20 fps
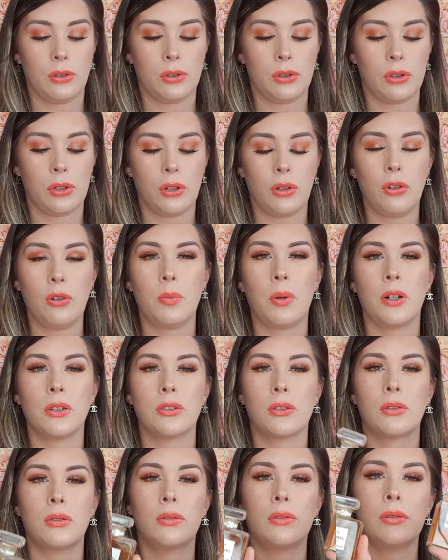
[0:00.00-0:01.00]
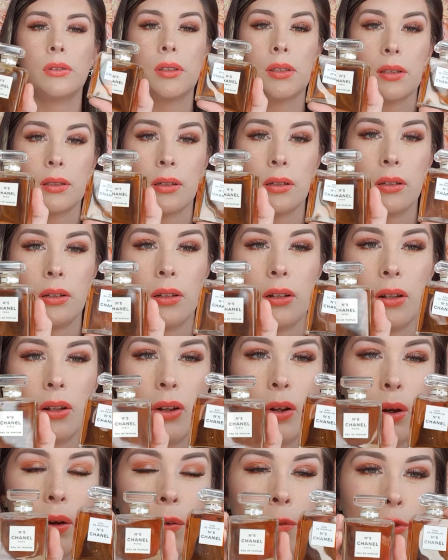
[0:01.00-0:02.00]
2 bottles
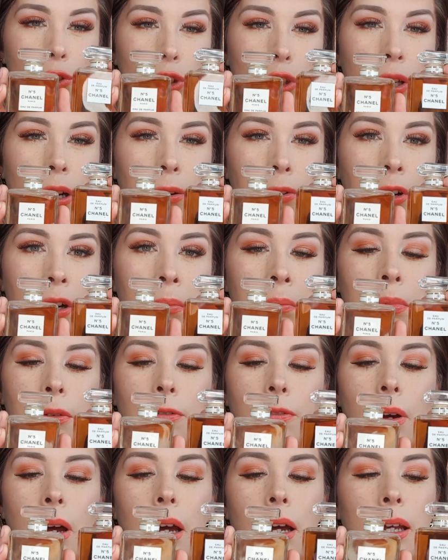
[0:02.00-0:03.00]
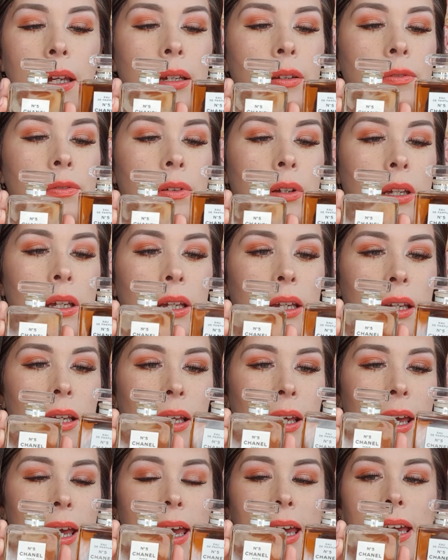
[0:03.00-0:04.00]
of Chanel No. 5.
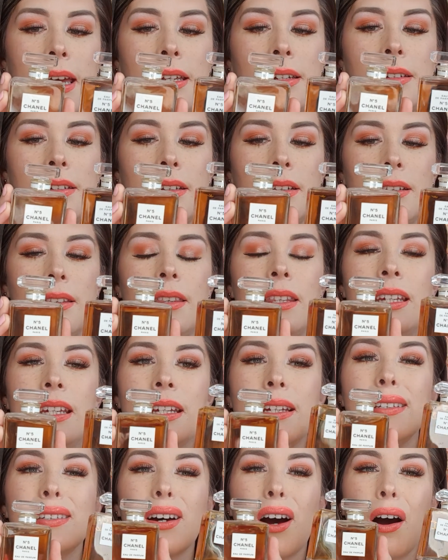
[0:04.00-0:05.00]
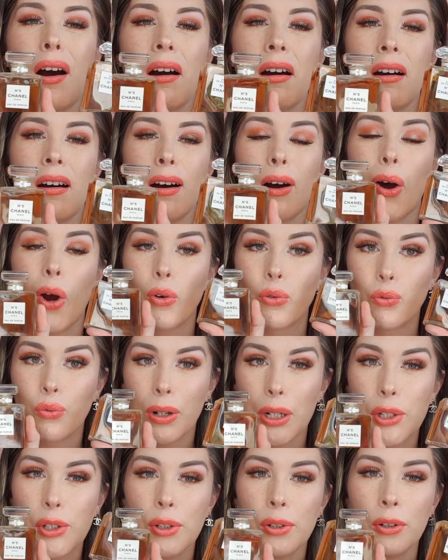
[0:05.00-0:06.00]
And these are
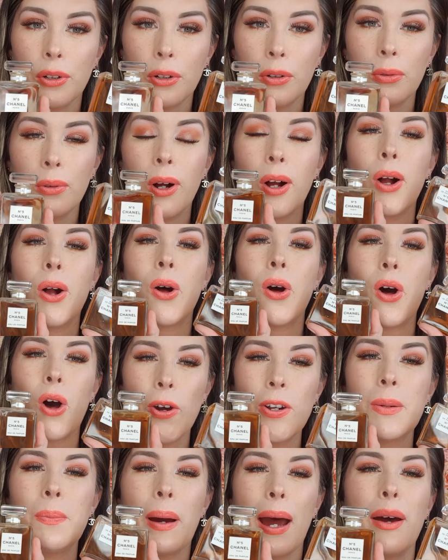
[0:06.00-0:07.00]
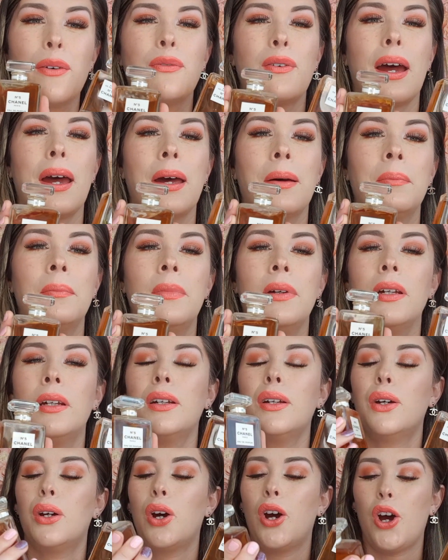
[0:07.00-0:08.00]
original Eau de Parfum
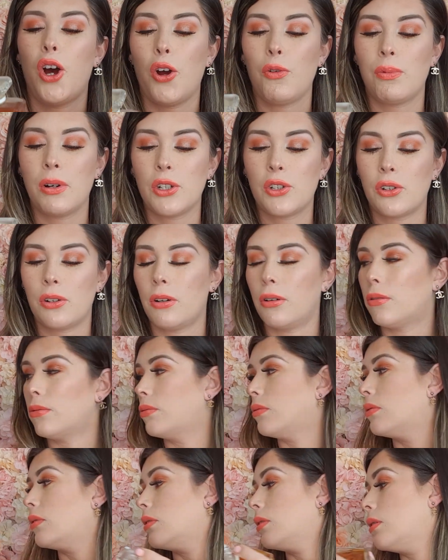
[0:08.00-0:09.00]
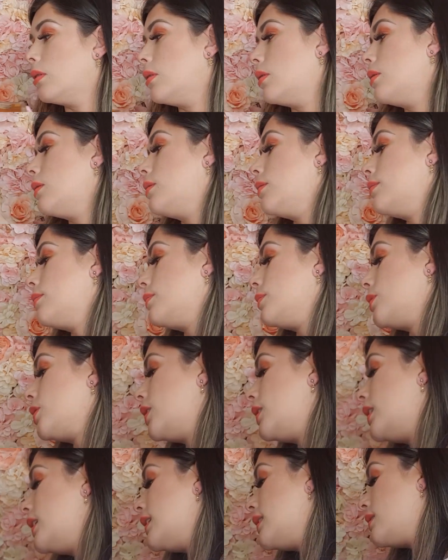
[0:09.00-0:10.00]
original.
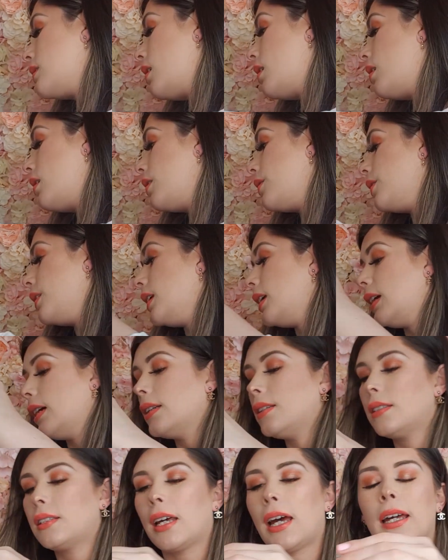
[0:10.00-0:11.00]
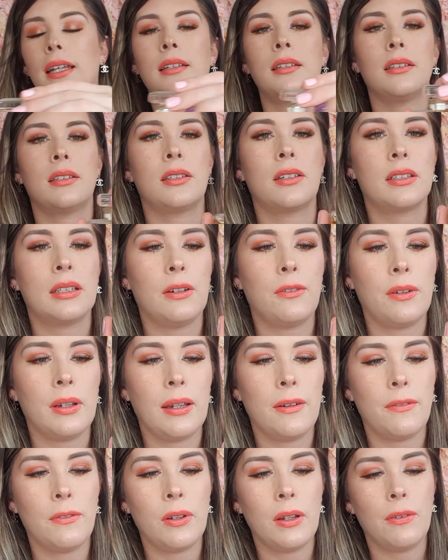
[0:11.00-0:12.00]
So these are the intense, because
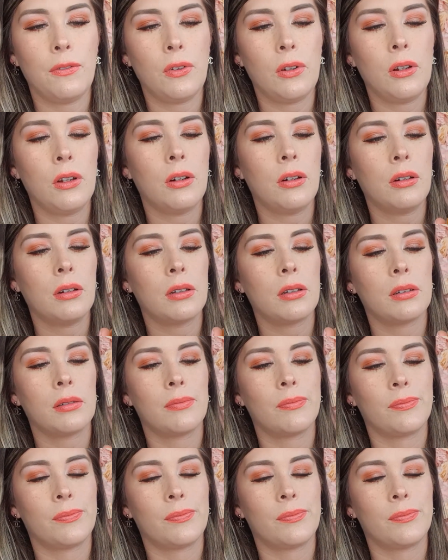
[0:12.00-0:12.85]
if you look,